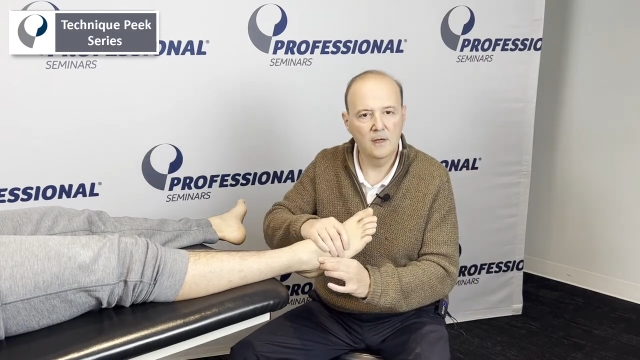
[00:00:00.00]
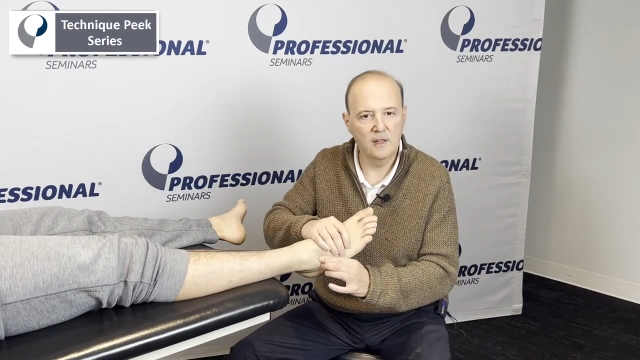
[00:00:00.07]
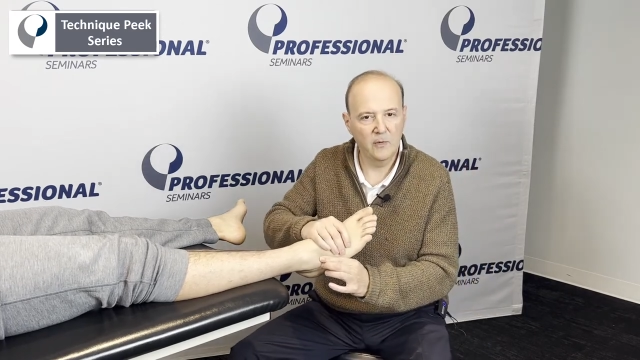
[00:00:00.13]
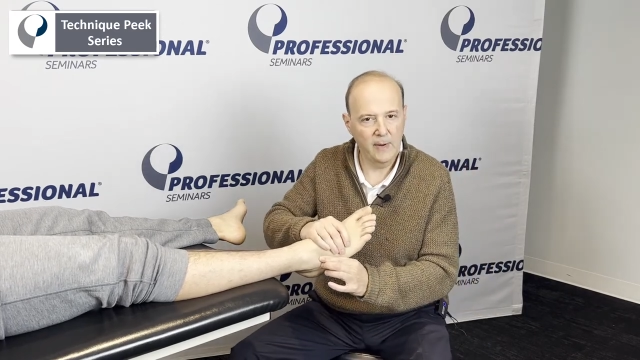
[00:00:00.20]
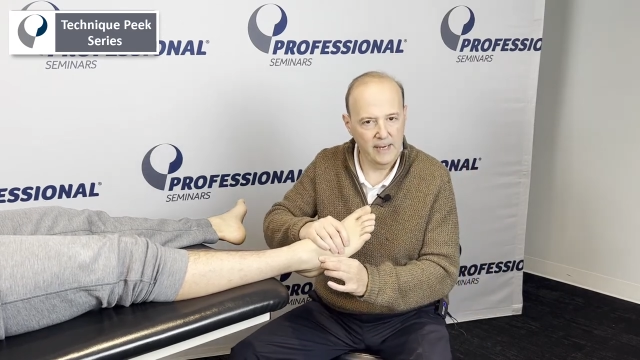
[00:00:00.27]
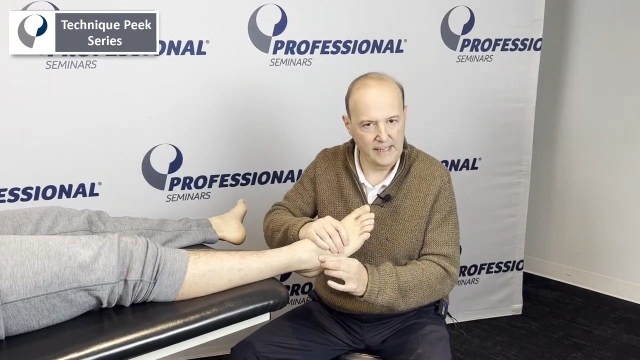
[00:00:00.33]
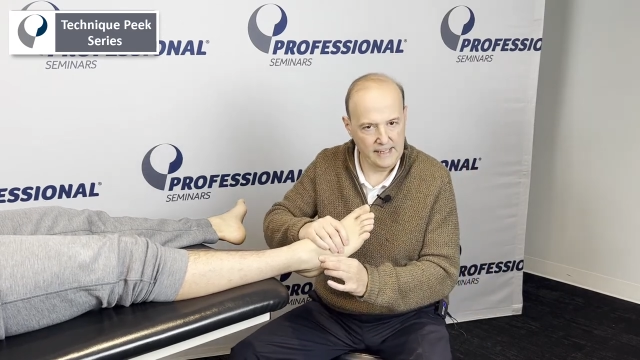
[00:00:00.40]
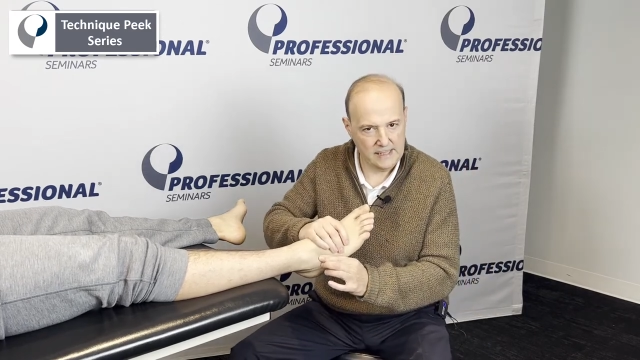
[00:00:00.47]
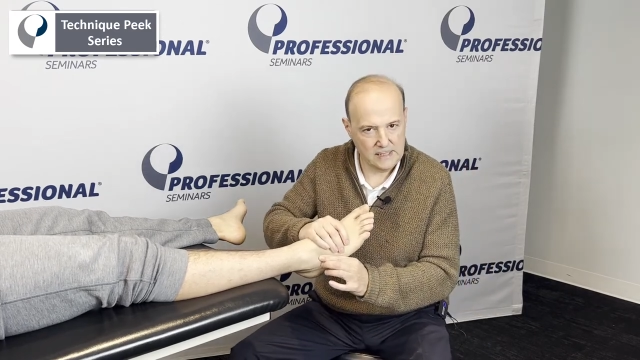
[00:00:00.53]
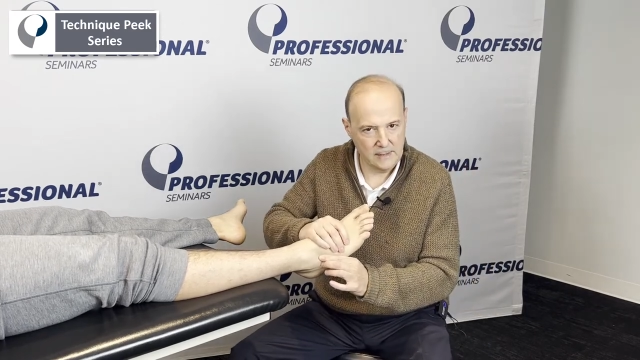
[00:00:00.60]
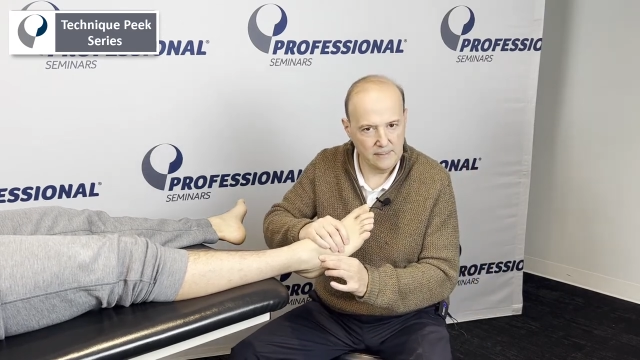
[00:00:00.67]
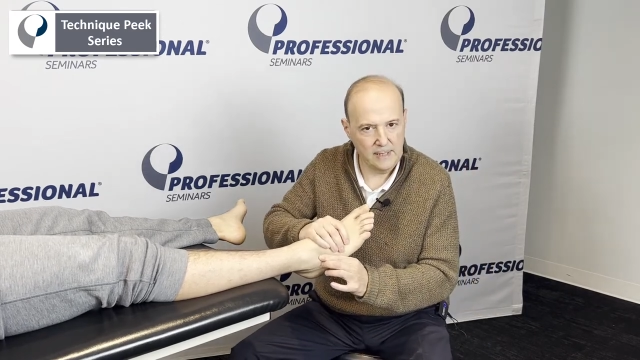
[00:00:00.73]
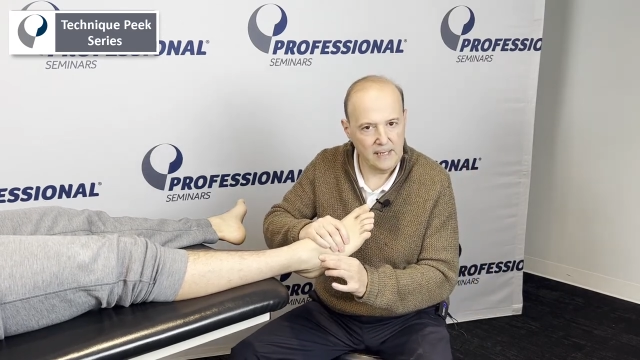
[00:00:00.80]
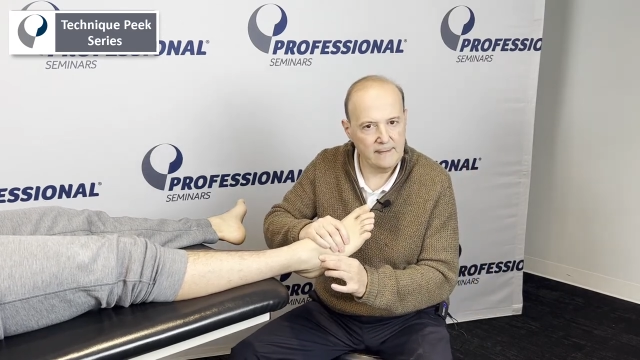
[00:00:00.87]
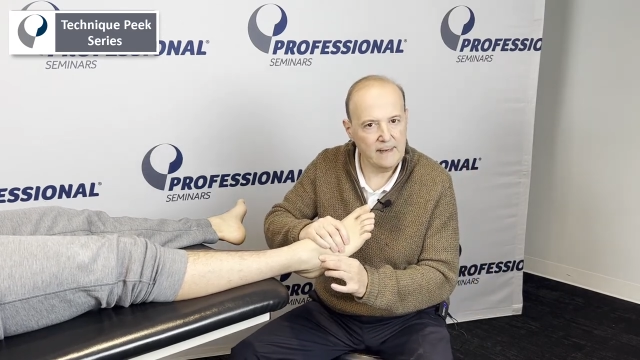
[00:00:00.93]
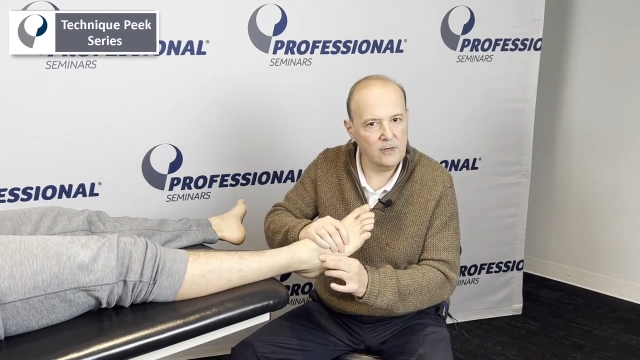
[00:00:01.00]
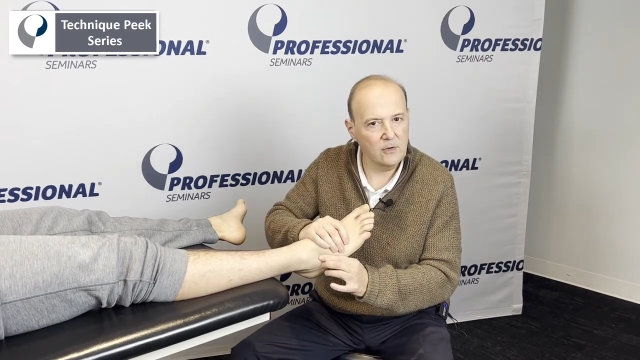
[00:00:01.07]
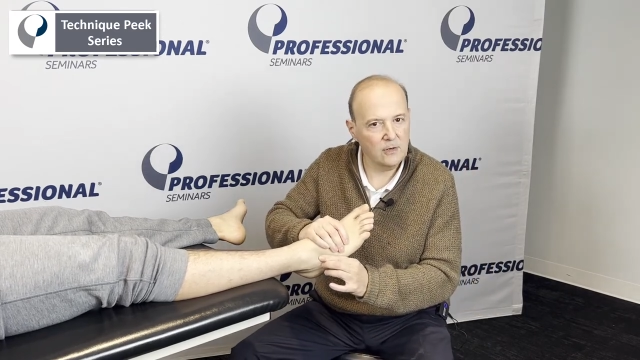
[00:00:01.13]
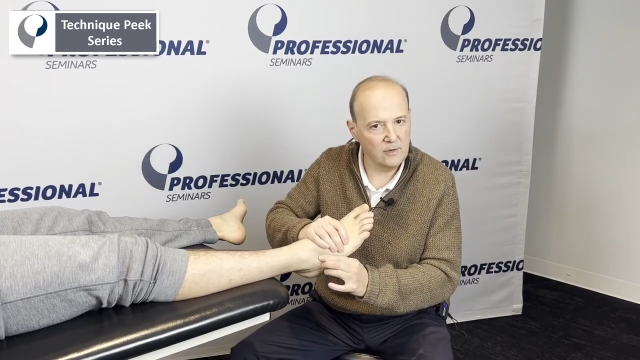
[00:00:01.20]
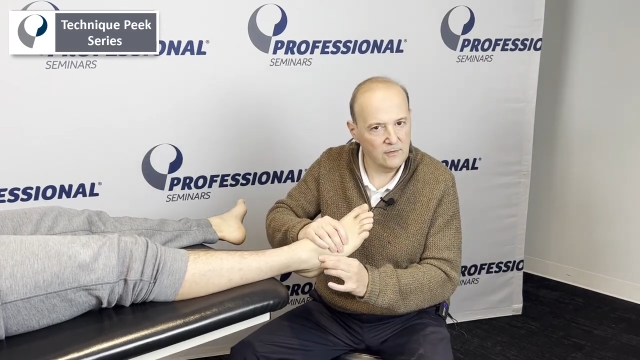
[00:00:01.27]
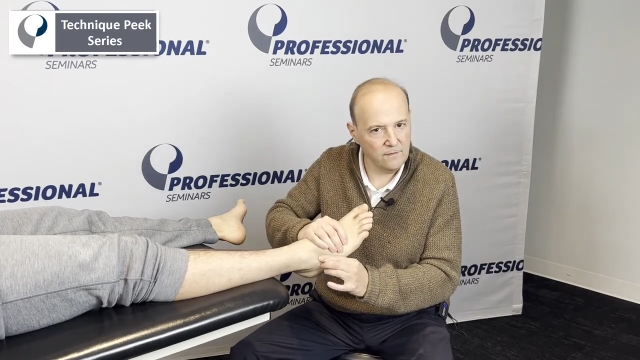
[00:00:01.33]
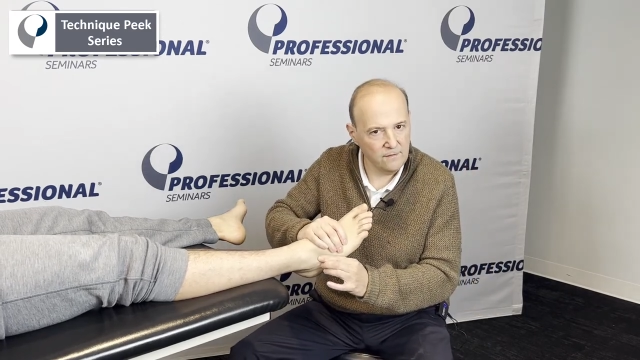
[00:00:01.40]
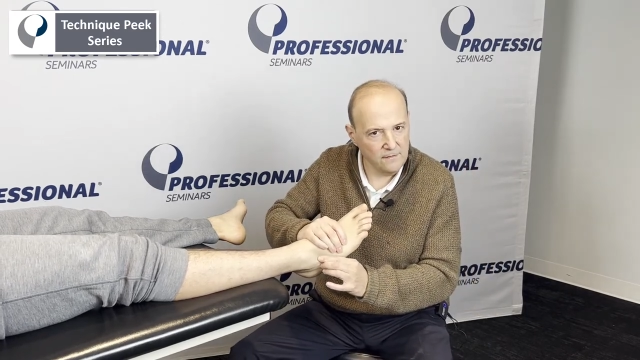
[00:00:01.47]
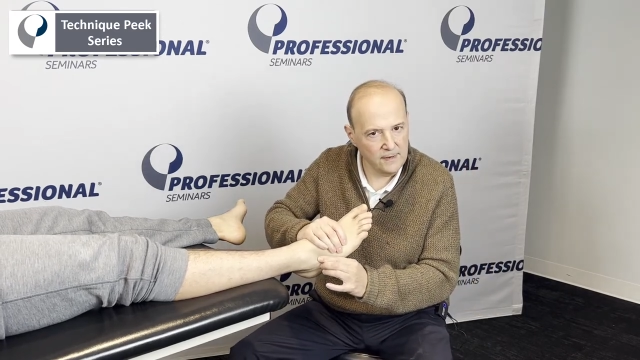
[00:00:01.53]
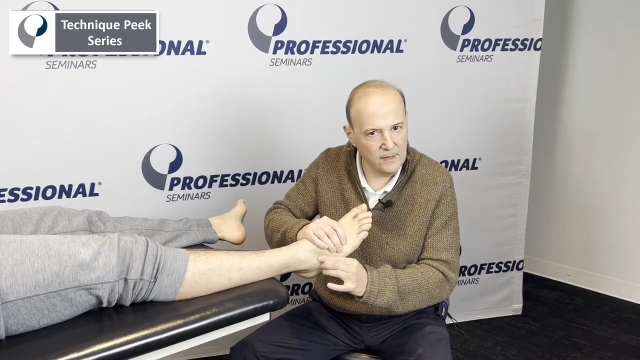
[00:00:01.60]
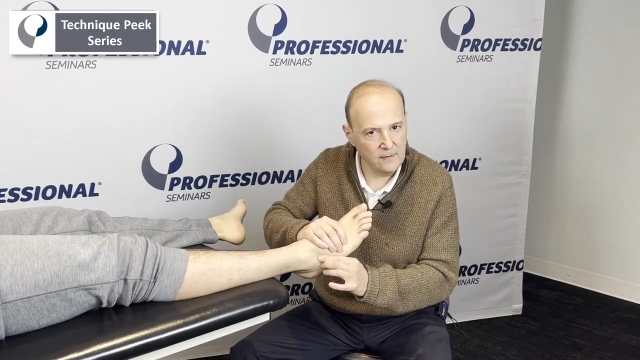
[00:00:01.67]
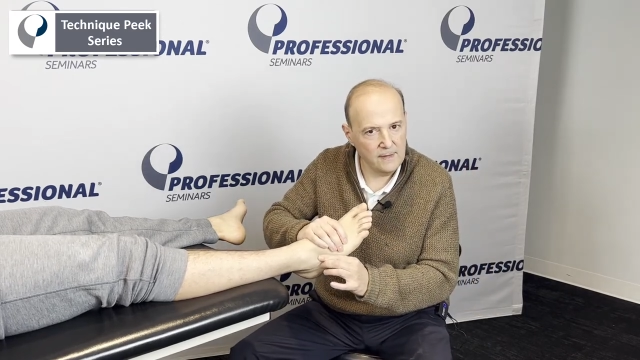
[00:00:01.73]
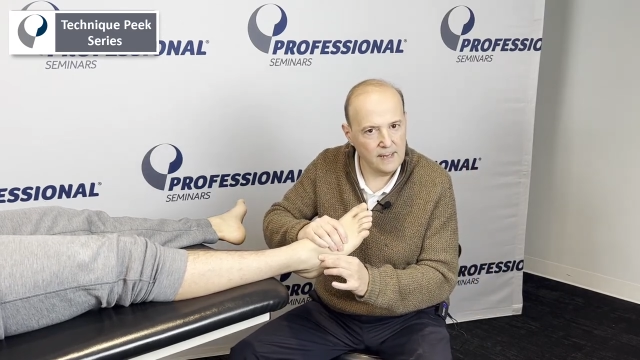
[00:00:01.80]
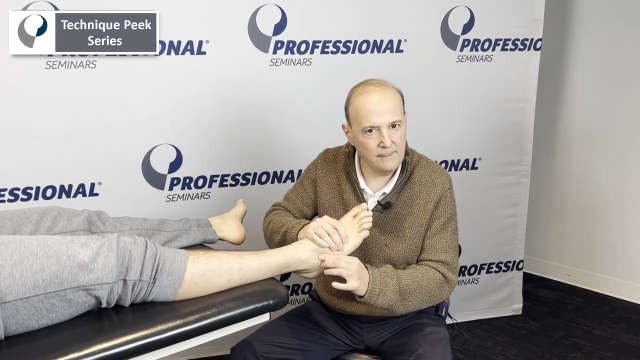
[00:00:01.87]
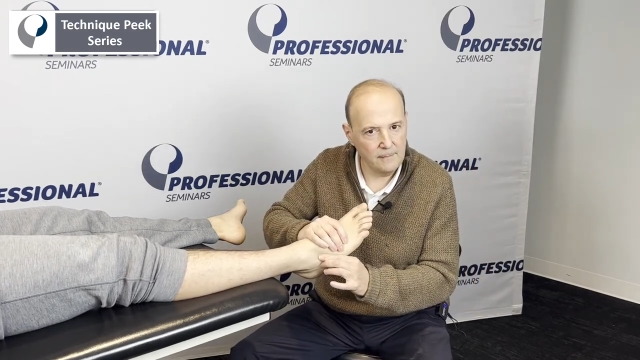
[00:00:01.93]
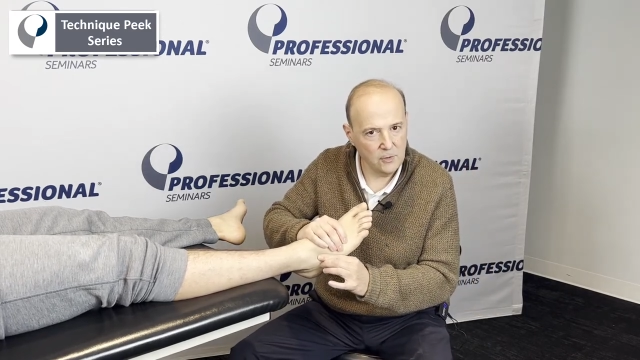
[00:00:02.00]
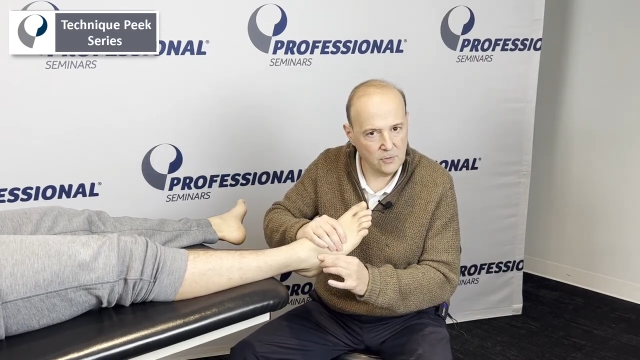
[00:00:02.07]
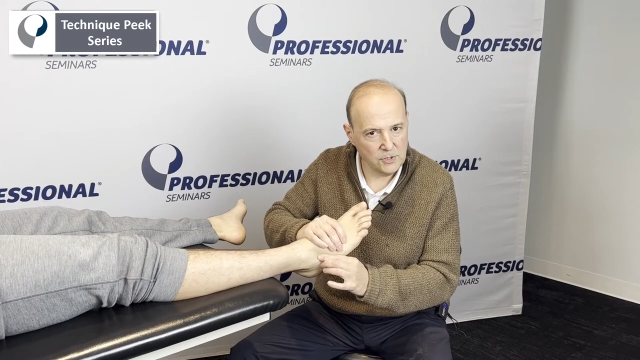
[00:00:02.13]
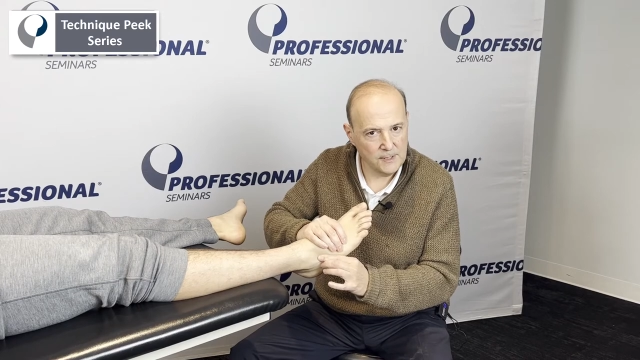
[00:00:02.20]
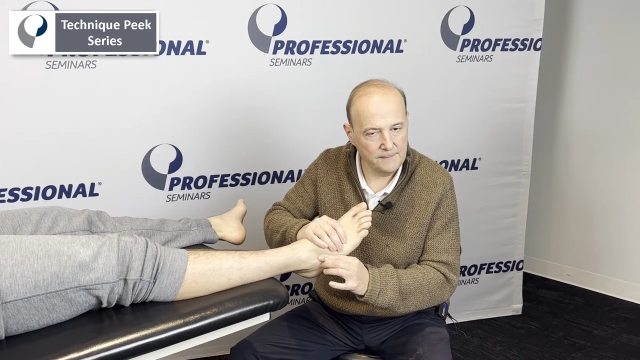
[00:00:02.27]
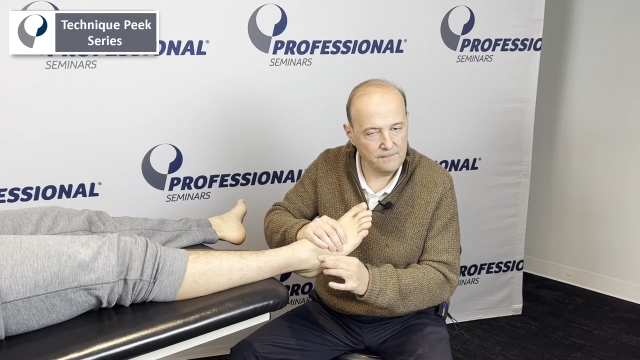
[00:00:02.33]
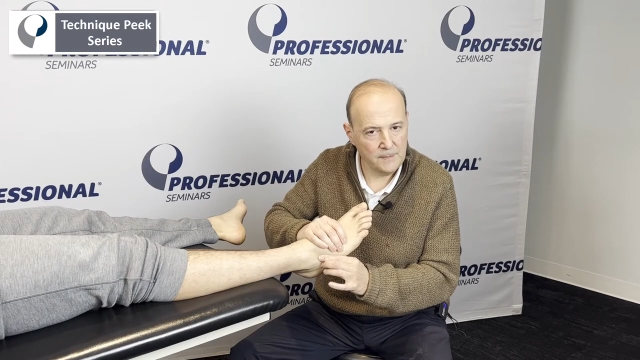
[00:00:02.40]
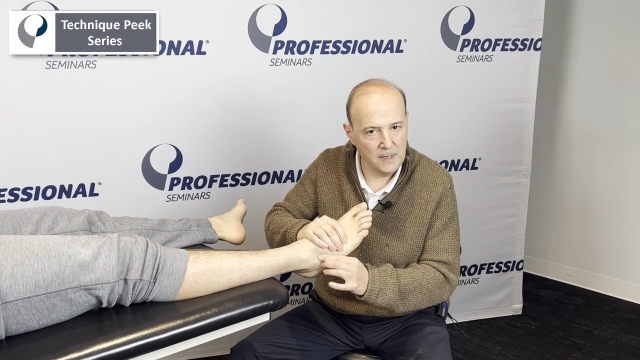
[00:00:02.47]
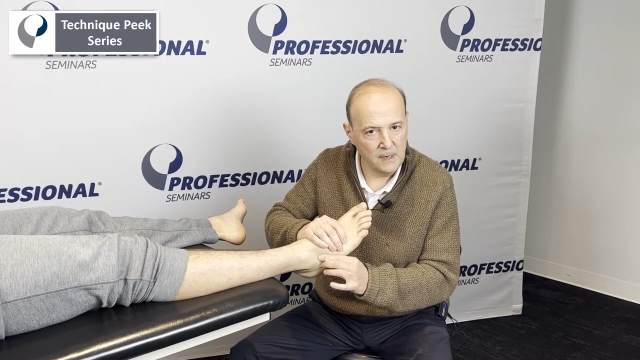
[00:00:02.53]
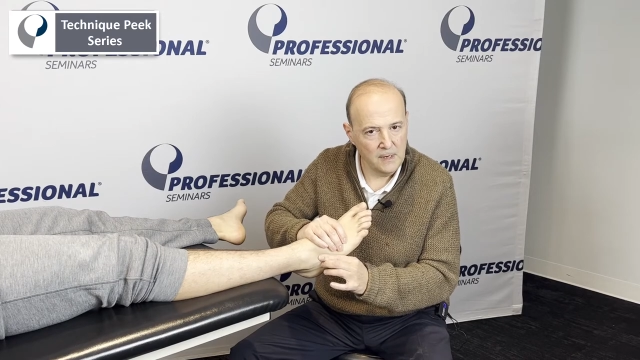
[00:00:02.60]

the way it needs to be, then you could feel that motion.